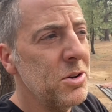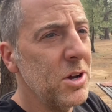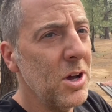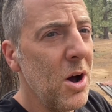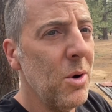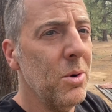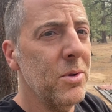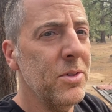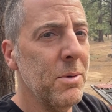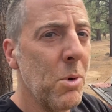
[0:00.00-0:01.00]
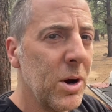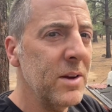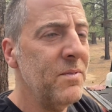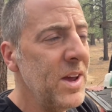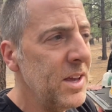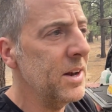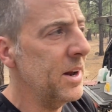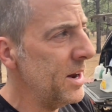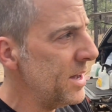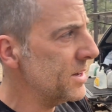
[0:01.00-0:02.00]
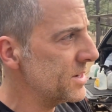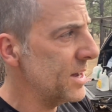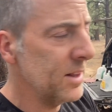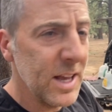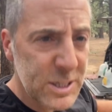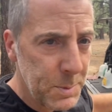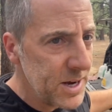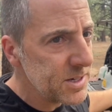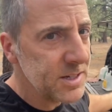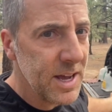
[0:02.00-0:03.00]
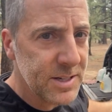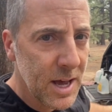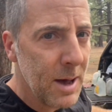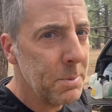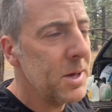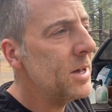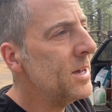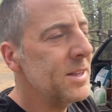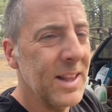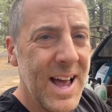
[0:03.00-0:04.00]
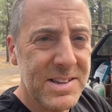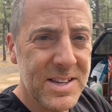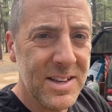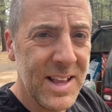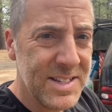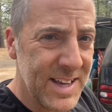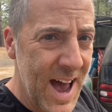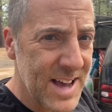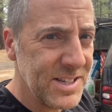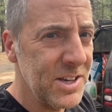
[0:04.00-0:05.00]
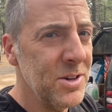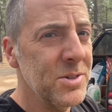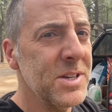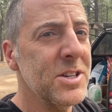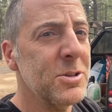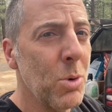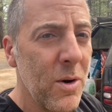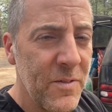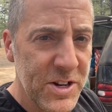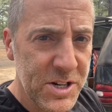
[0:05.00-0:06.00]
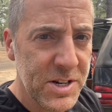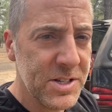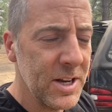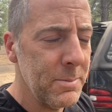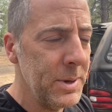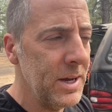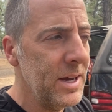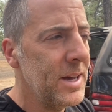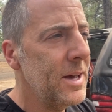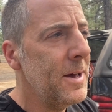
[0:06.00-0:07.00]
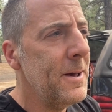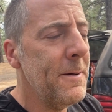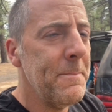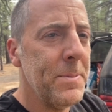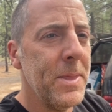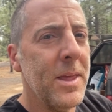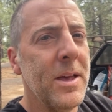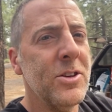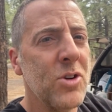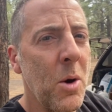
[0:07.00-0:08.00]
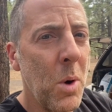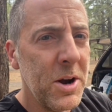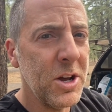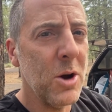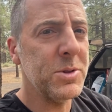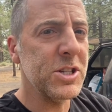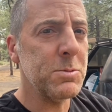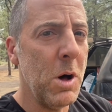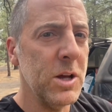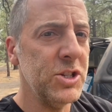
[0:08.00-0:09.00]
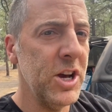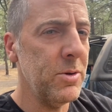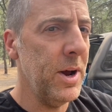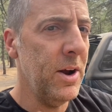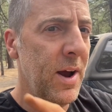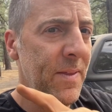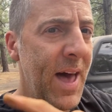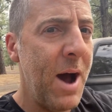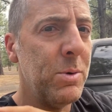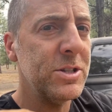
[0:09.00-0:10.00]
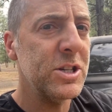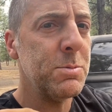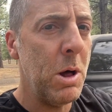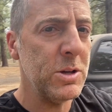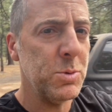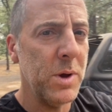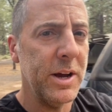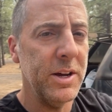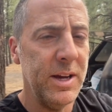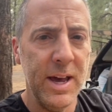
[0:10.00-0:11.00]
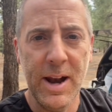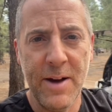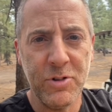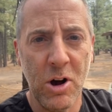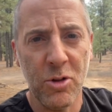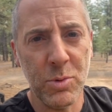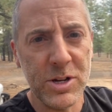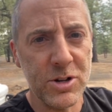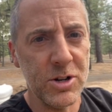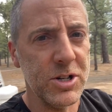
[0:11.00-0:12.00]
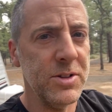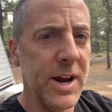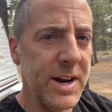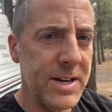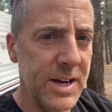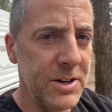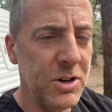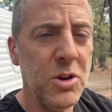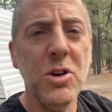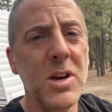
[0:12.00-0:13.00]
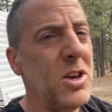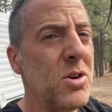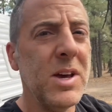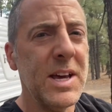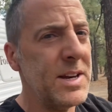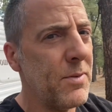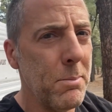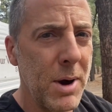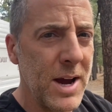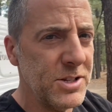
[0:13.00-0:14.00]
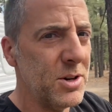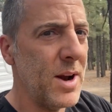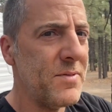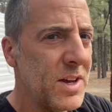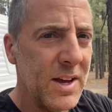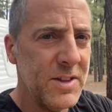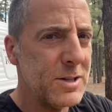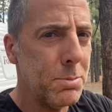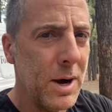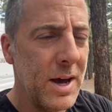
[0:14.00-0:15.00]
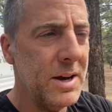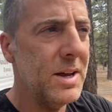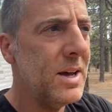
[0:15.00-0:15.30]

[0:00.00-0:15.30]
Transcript: can go, the more convenient it is, and less space it takes up, the less gas it uses, the more efficient it's gonna be. So I wanted to go with the smallest generator, and that was the smallest one I could get after all the research that I did. You can get different brands. You don't have to get this brand.